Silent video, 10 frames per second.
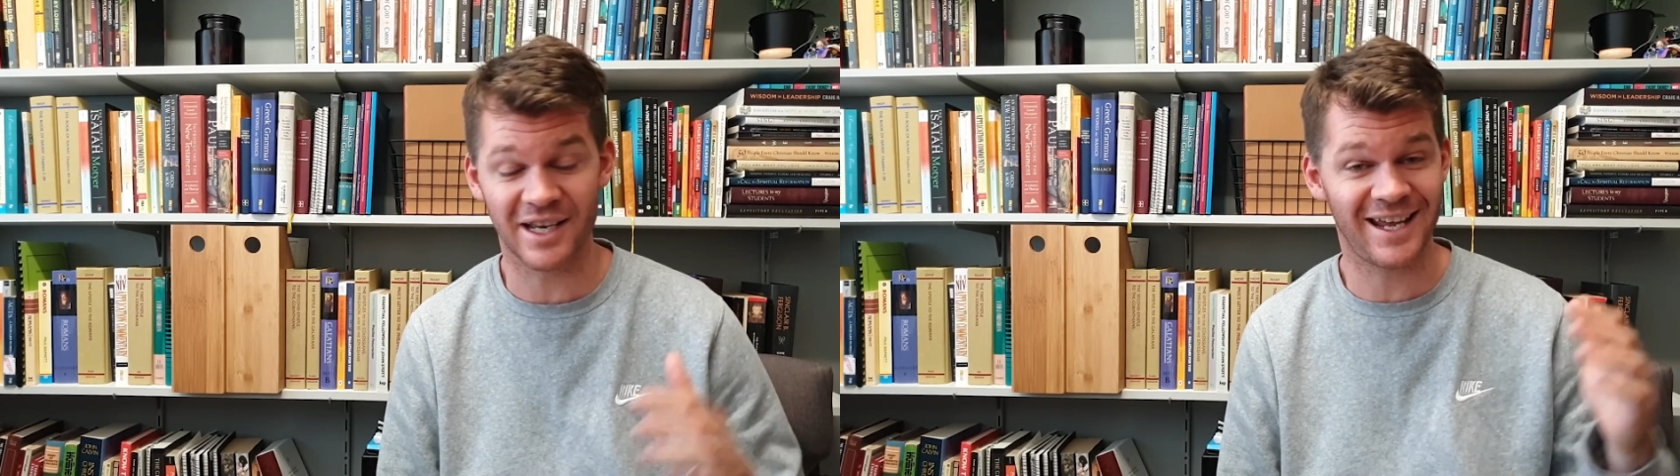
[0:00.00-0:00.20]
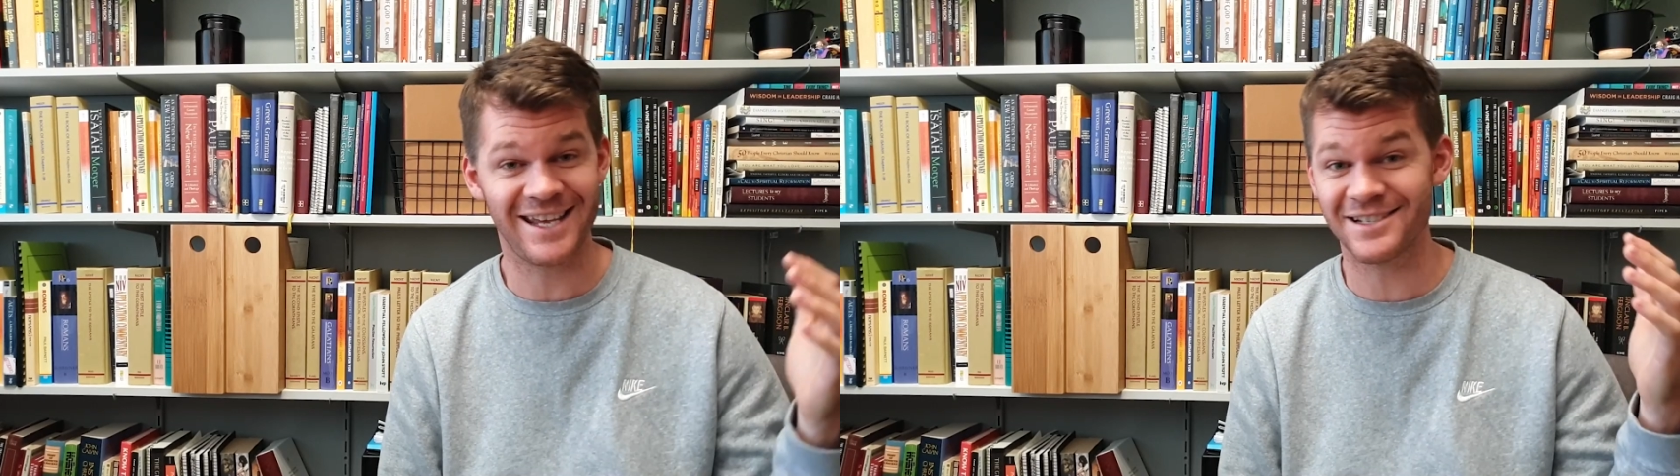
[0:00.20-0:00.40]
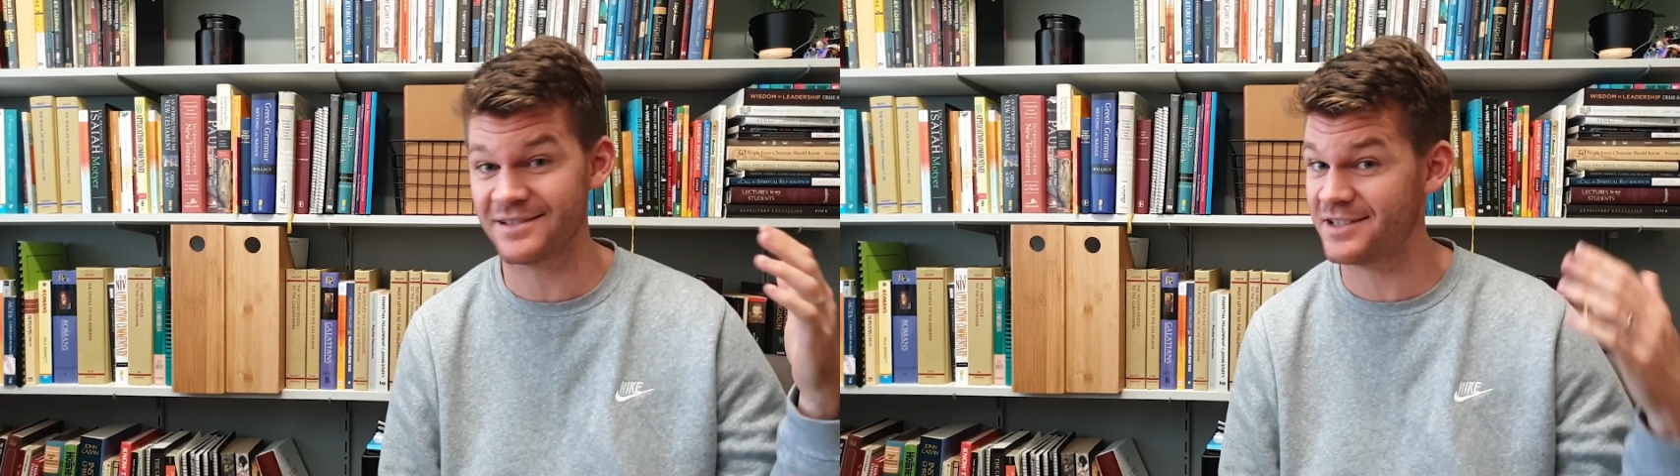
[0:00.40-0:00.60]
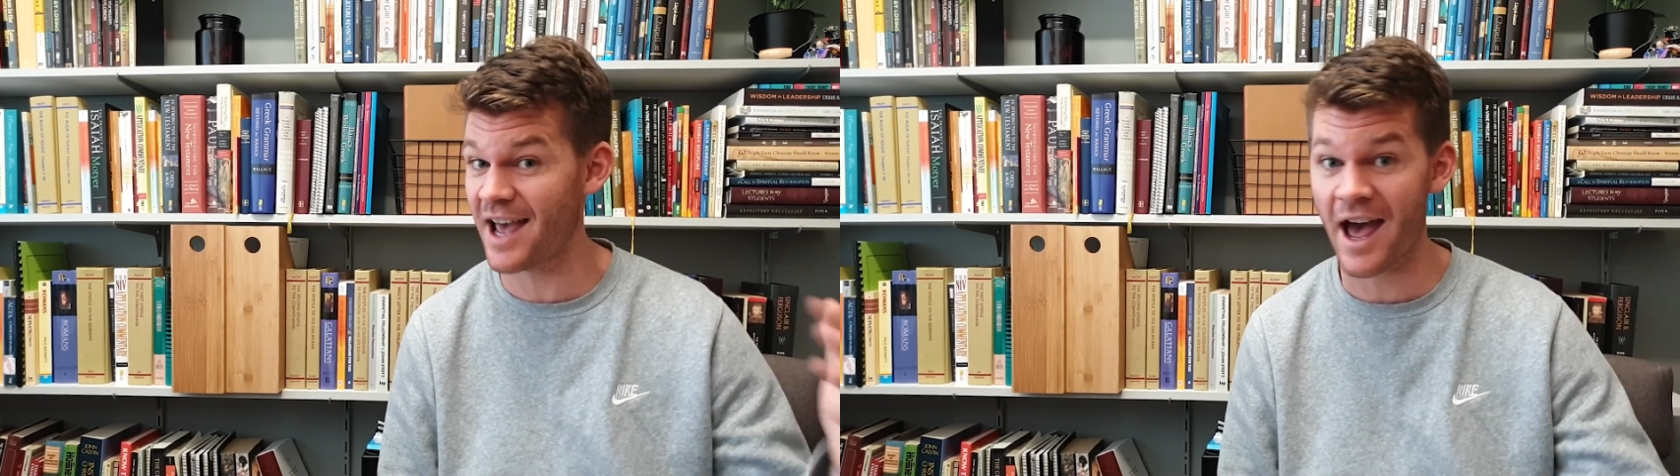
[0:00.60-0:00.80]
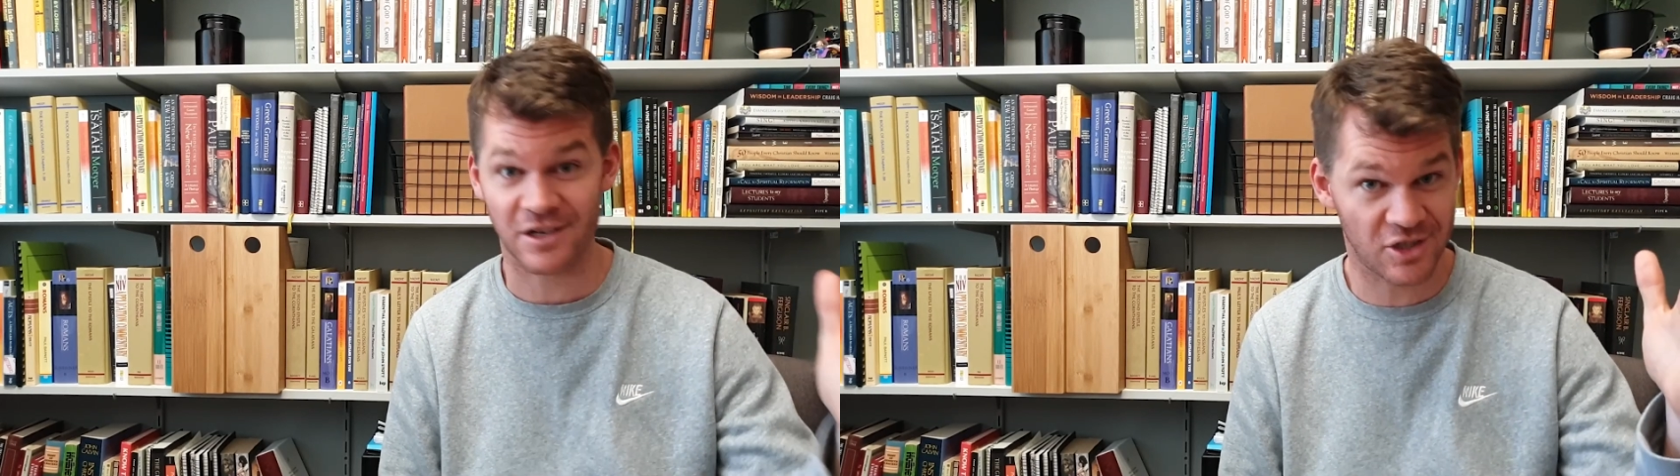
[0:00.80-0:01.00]
and he is
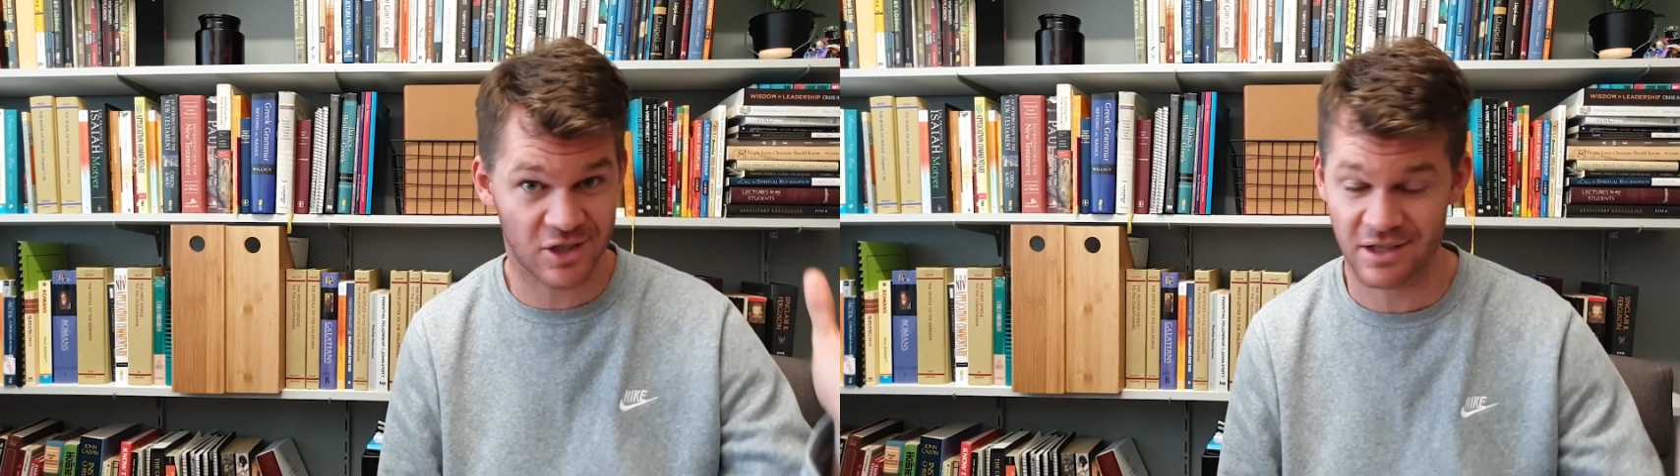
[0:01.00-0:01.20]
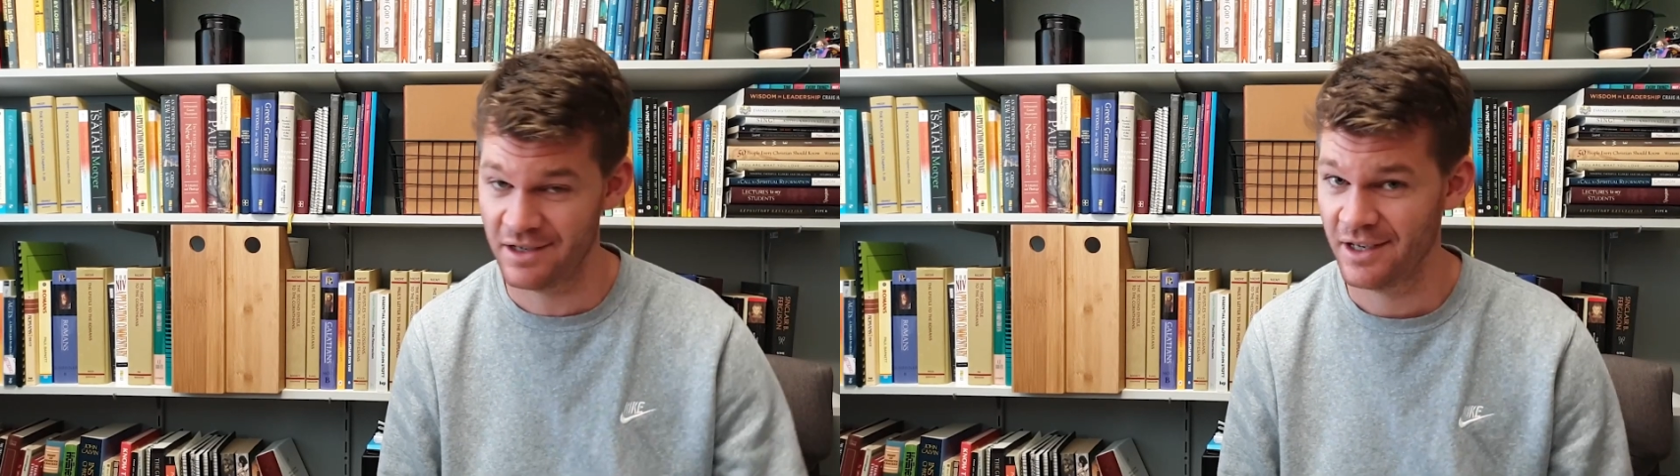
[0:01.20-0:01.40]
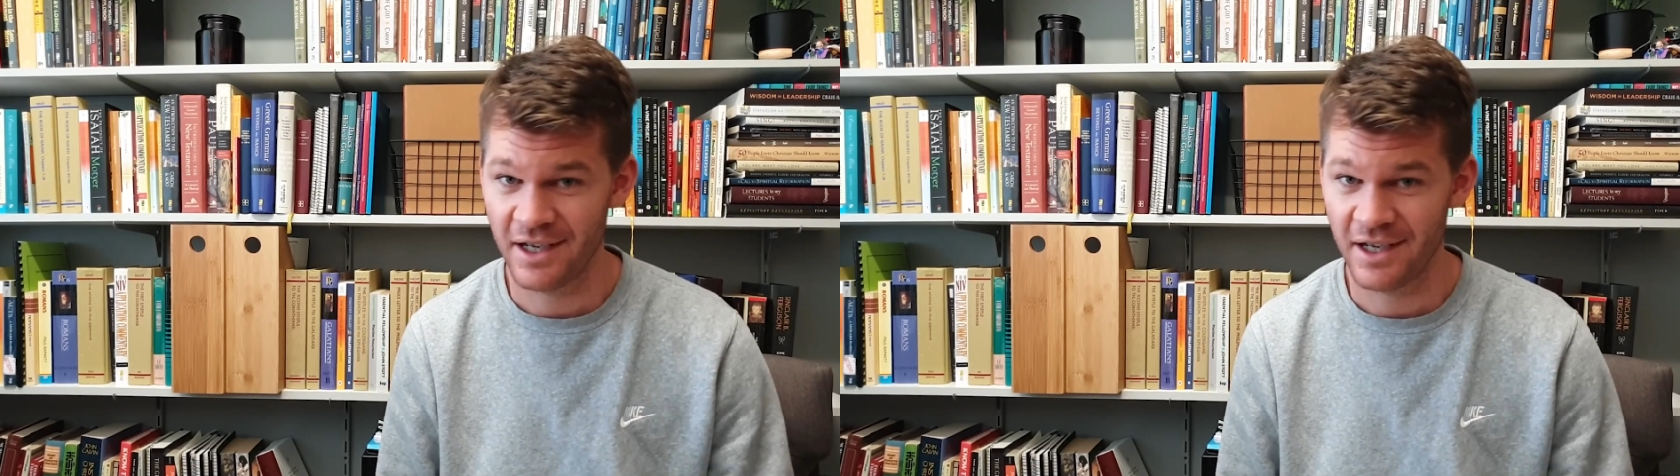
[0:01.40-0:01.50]
dashed